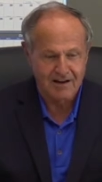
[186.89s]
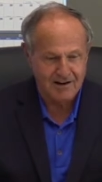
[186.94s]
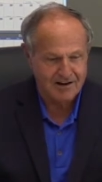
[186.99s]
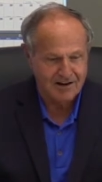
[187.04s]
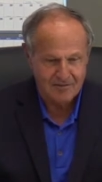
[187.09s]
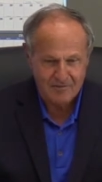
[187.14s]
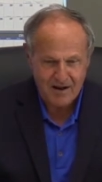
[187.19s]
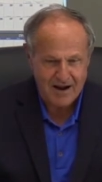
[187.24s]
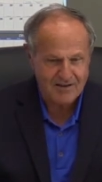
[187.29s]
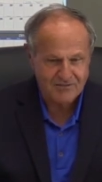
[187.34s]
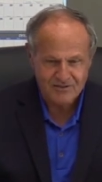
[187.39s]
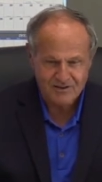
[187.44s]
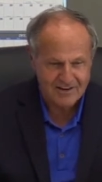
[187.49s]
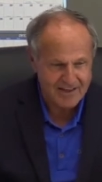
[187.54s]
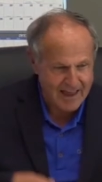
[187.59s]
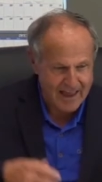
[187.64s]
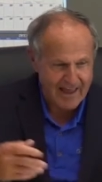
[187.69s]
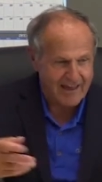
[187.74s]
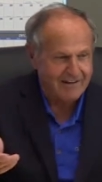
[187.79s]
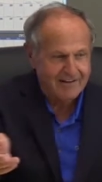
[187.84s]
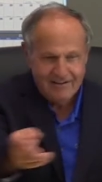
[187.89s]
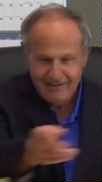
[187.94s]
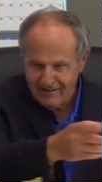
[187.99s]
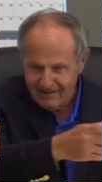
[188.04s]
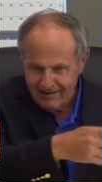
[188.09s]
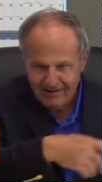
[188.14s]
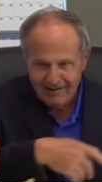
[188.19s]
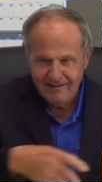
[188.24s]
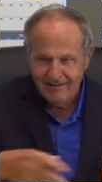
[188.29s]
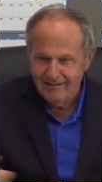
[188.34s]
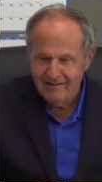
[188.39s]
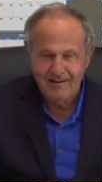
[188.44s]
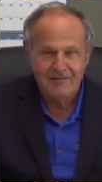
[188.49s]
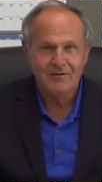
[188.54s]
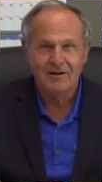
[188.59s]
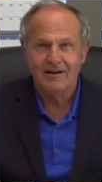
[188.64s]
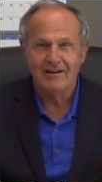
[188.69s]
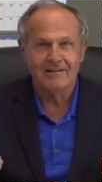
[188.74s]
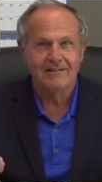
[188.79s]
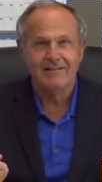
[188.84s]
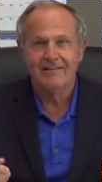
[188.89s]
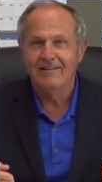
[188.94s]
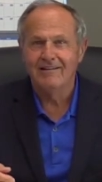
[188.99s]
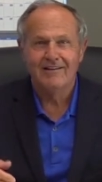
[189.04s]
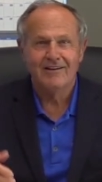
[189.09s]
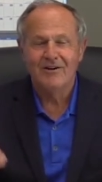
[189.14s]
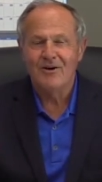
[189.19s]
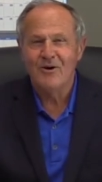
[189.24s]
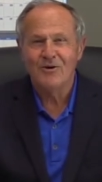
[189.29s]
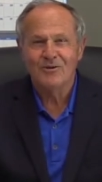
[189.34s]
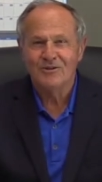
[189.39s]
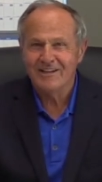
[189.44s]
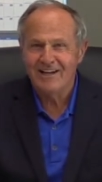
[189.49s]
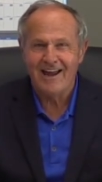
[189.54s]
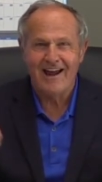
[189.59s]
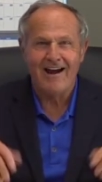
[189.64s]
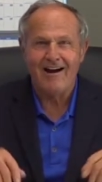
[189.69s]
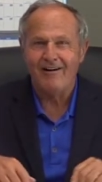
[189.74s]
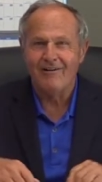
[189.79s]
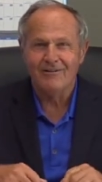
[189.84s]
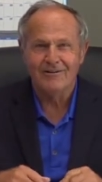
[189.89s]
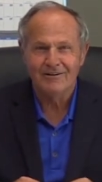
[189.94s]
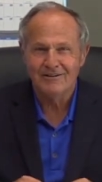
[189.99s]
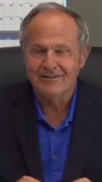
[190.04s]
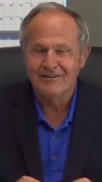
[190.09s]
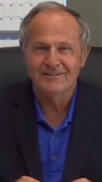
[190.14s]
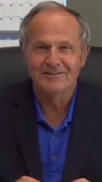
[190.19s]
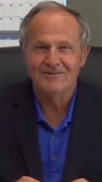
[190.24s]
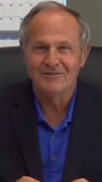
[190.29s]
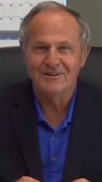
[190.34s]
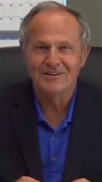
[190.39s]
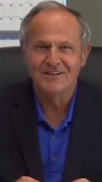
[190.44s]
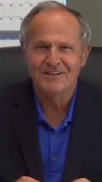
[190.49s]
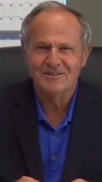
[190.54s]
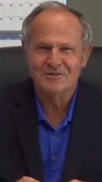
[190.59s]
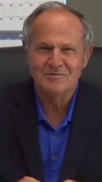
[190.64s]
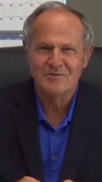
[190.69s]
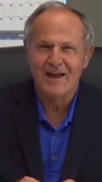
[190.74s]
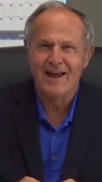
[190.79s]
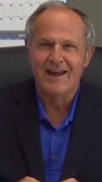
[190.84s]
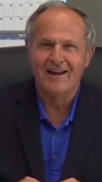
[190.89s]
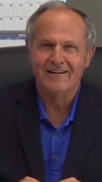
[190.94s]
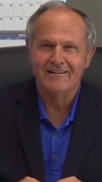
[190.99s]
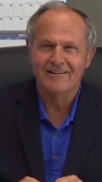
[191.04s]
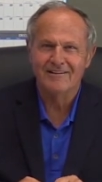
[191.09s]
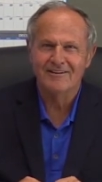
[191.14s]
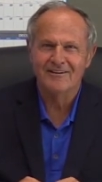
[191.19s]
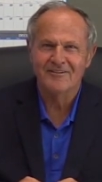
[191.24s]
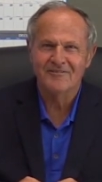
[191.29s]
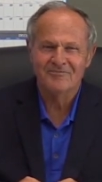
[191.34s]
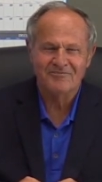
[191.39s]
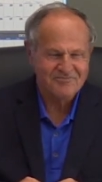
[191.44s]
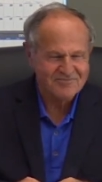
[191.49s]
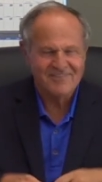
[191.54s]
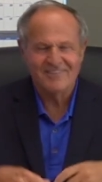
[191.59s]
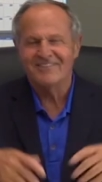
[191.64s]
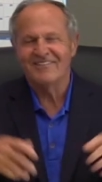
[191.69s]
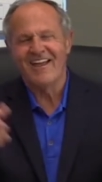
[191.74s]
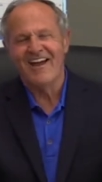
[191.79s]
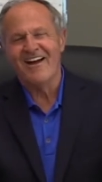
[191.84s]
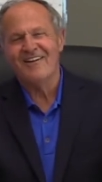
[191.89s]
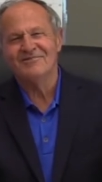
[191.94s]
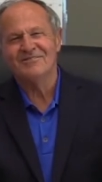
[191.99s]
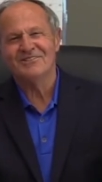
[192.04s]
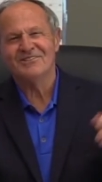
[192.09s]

come after that? I mean, holy cow, what do you expect? I'm